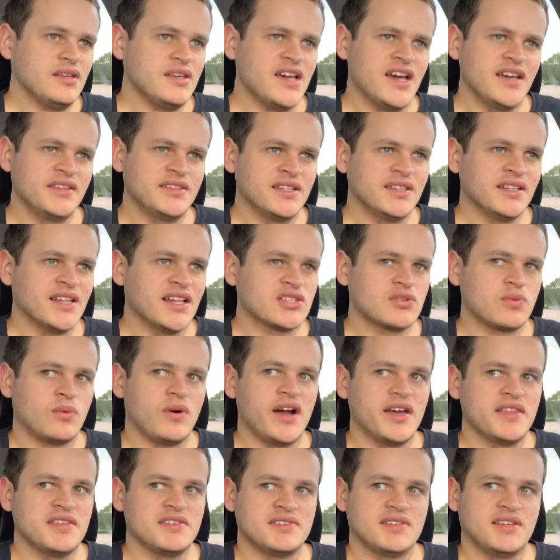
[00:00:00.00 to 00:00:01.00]
I think that's
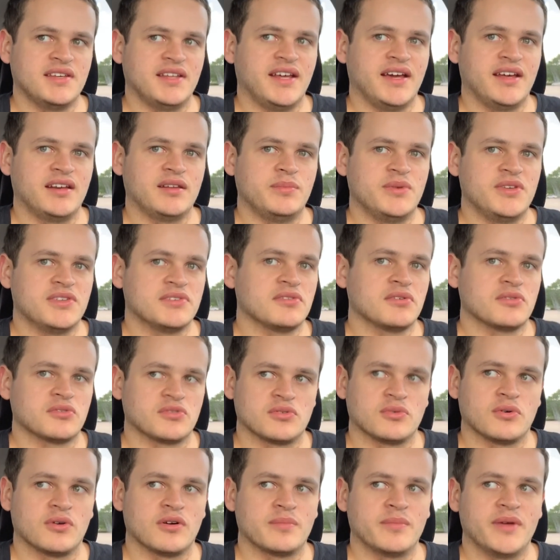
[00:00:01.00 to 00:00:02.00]
why the scene had to be so
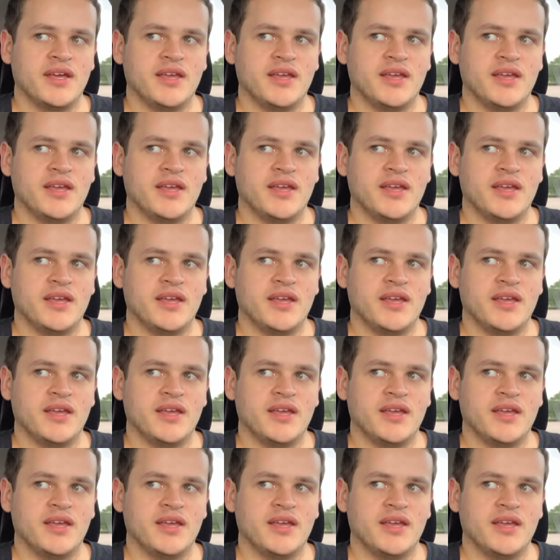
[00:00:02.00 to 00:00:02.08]
short.